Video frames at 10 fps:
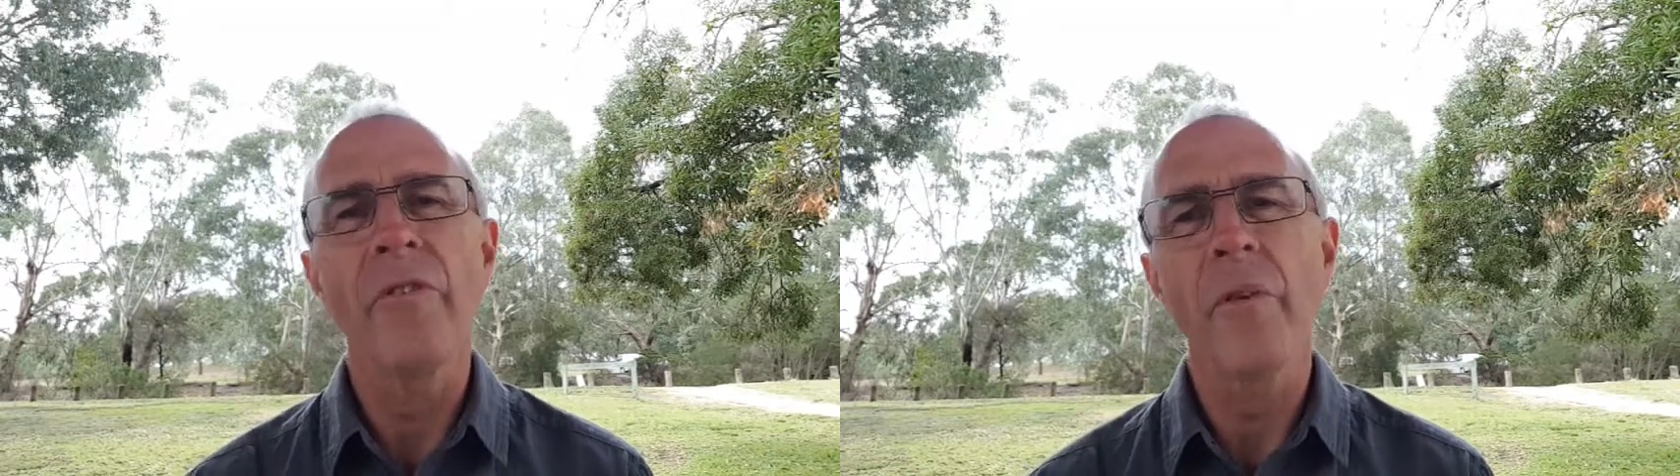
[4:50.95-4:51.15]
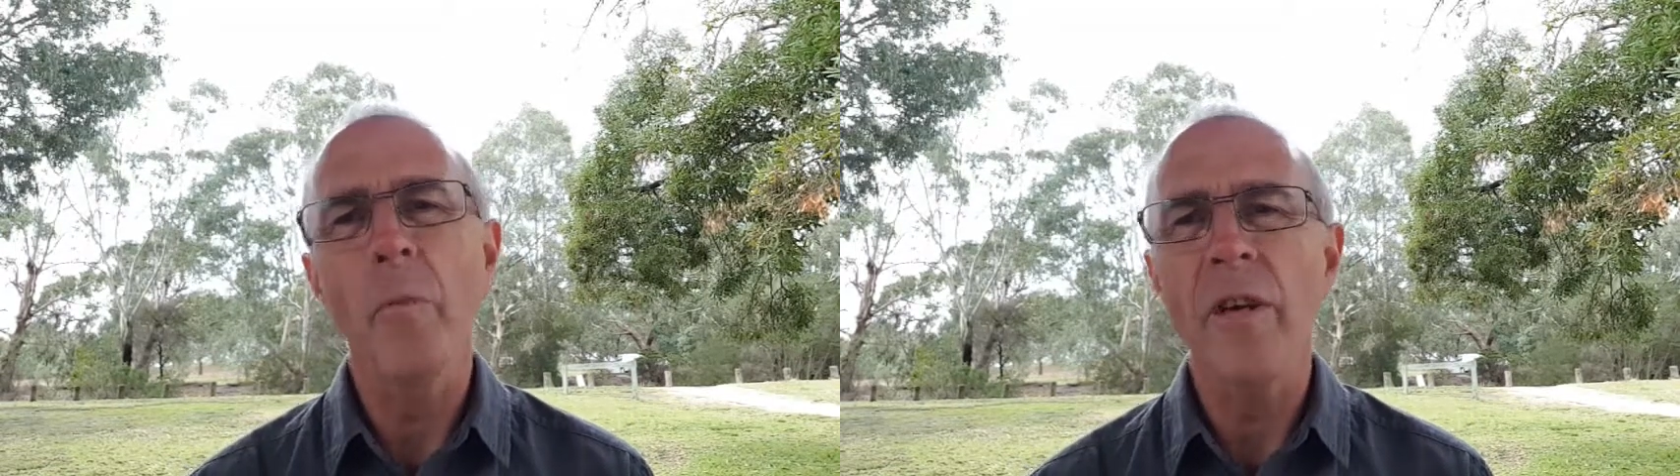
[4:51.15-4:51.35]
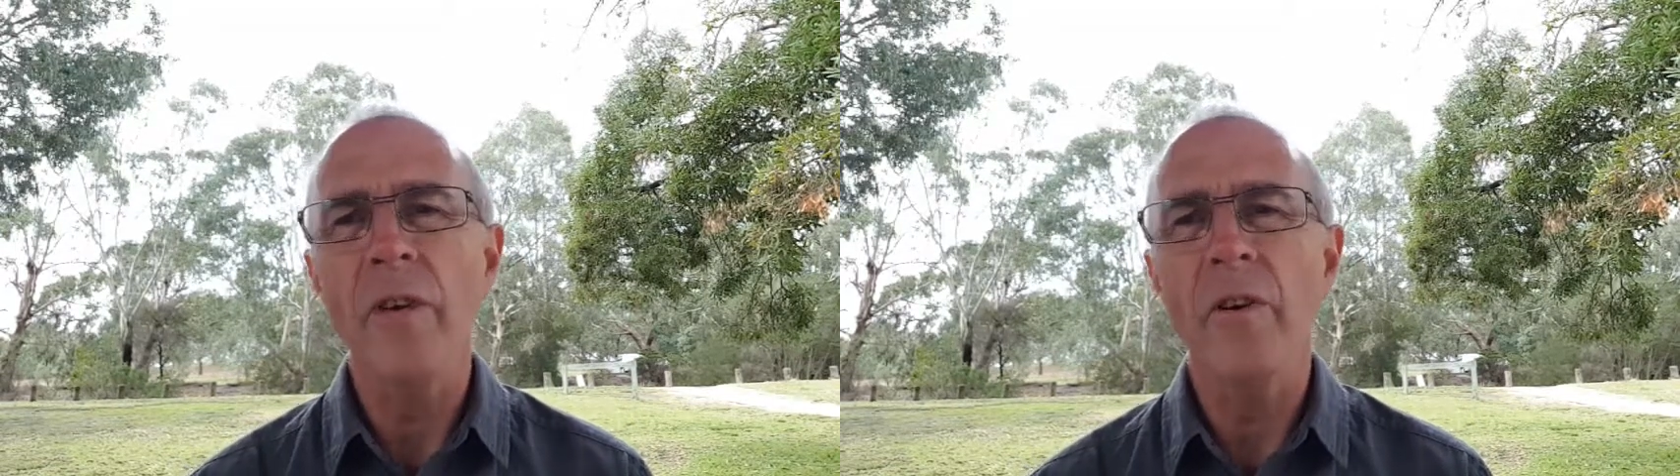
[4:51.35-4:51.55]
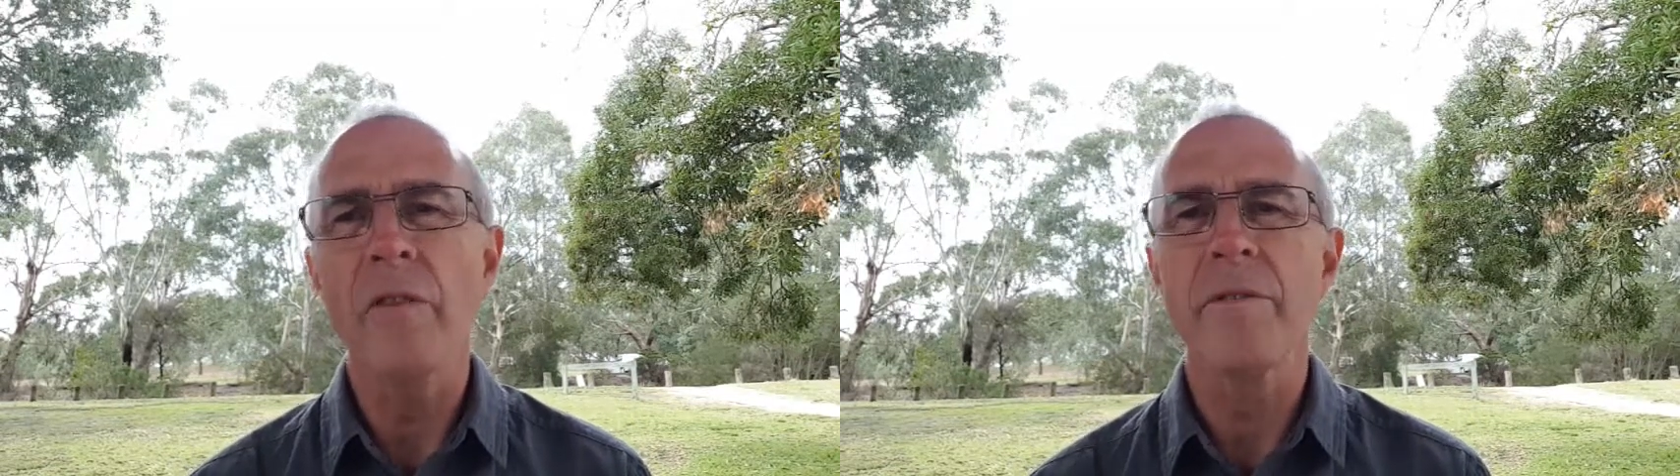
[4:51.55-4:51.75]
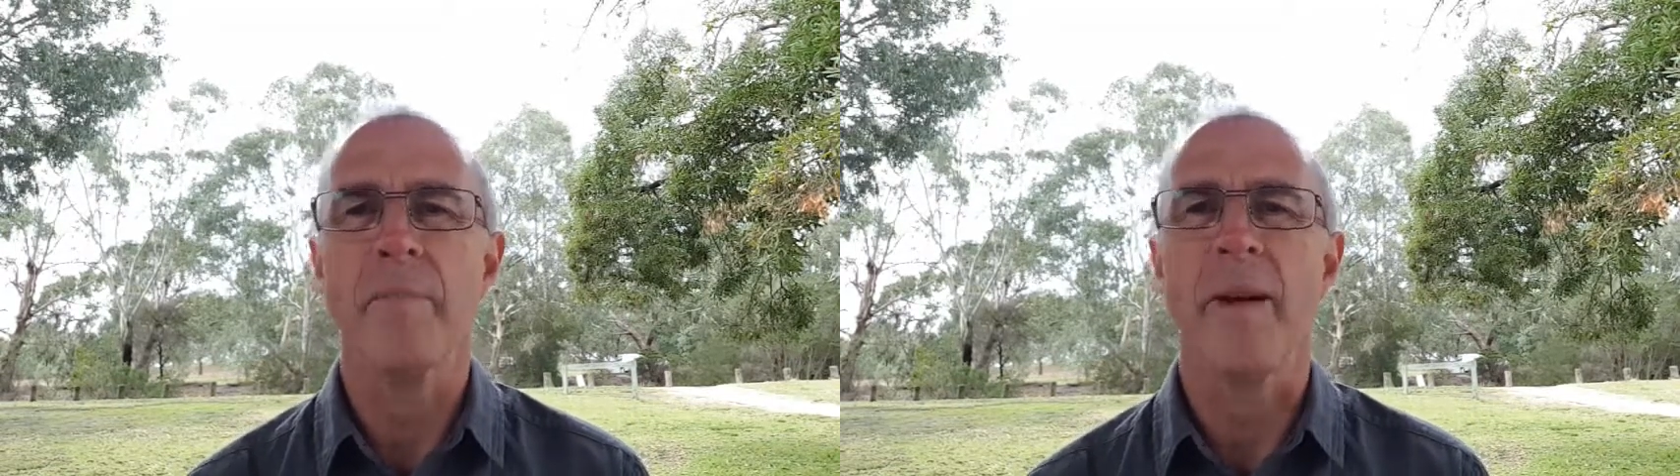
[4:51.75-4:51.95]
I said, what are you
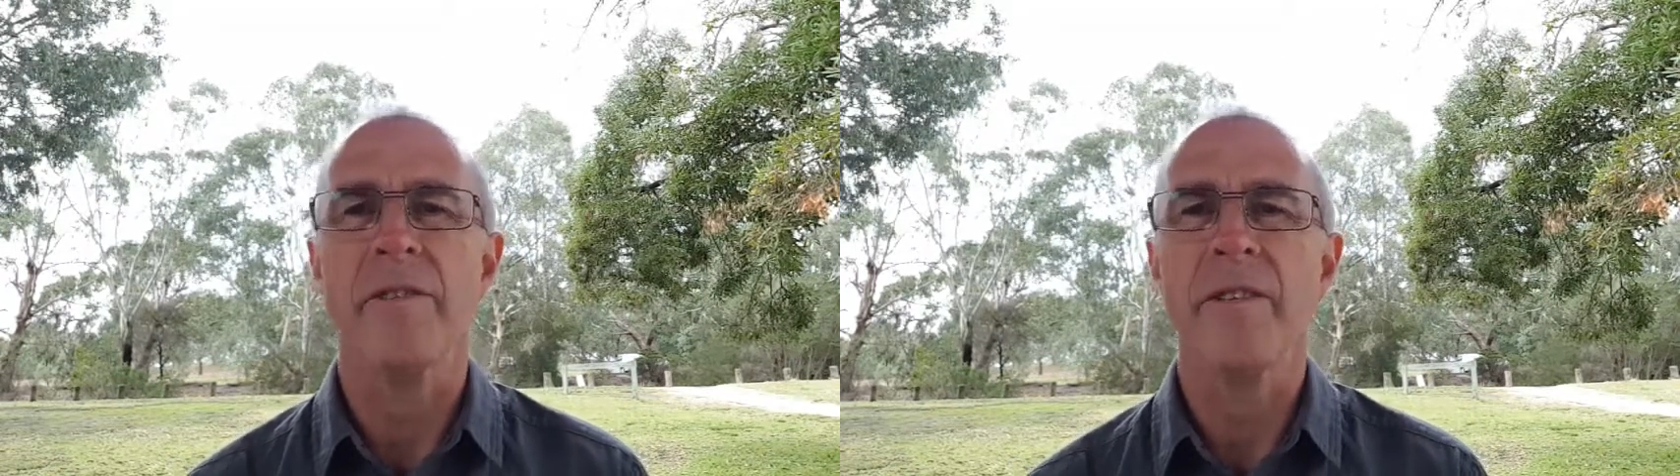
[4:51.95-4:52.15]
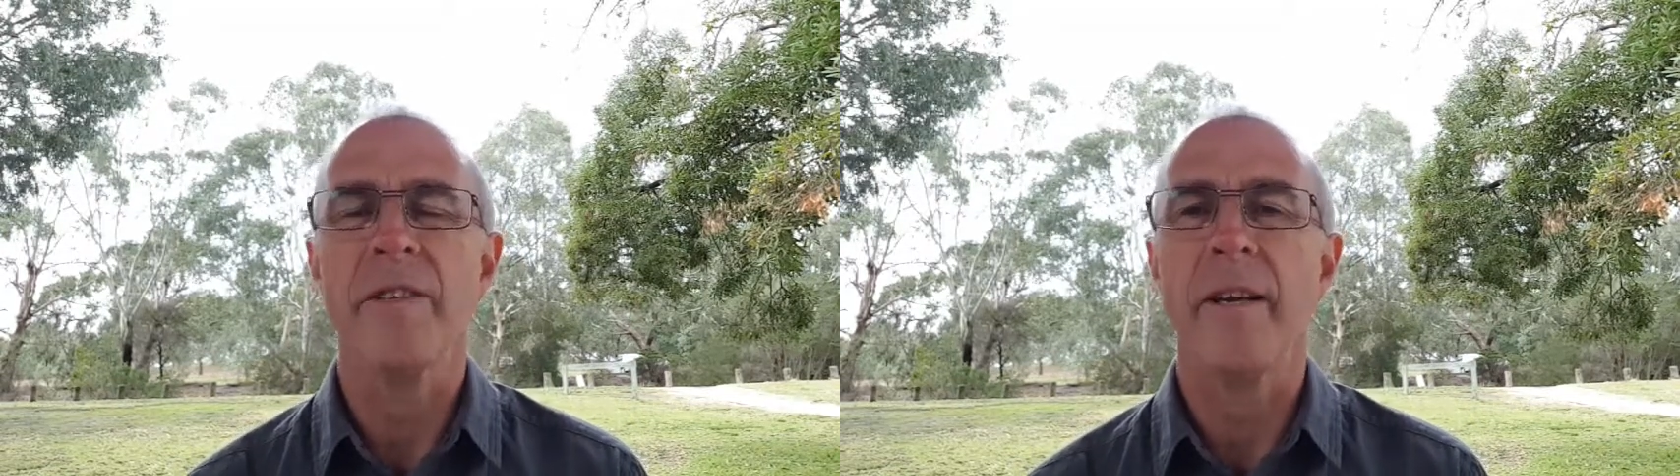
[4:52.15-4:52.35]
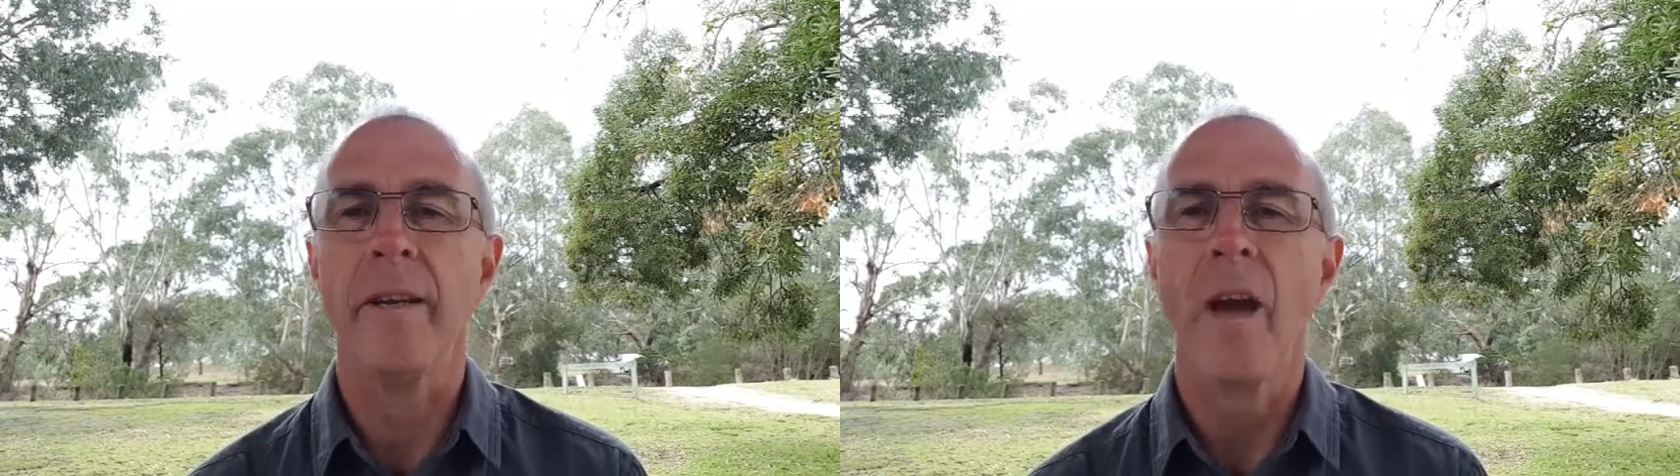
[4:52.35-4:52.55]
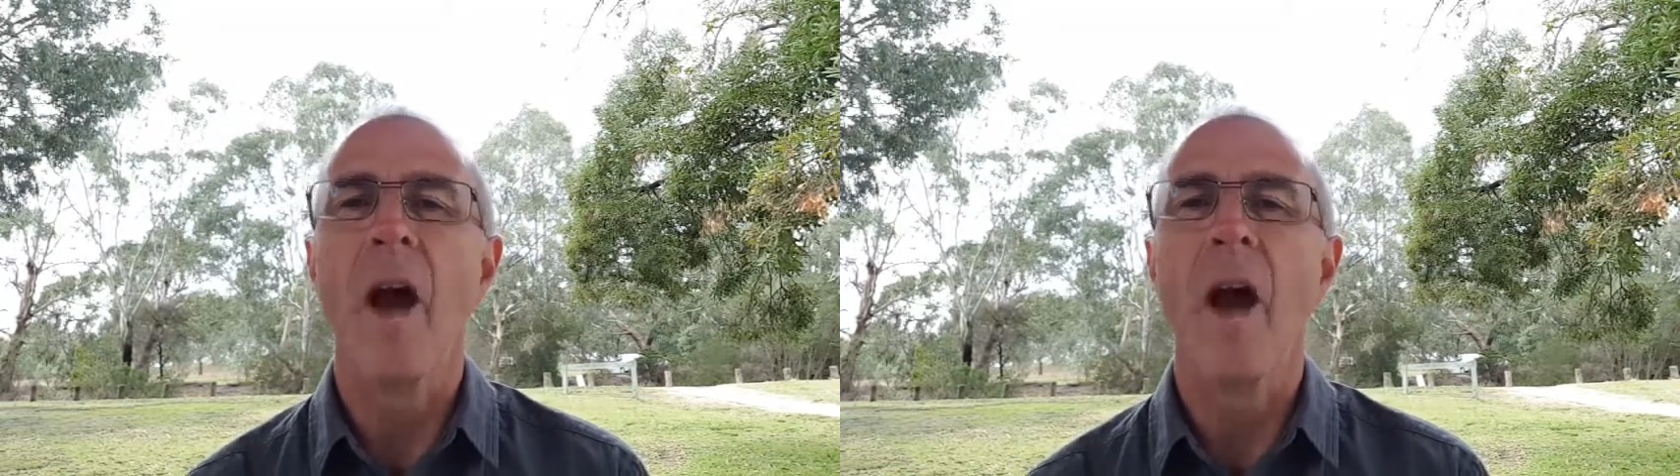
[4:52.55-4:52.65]
nervous about? She said,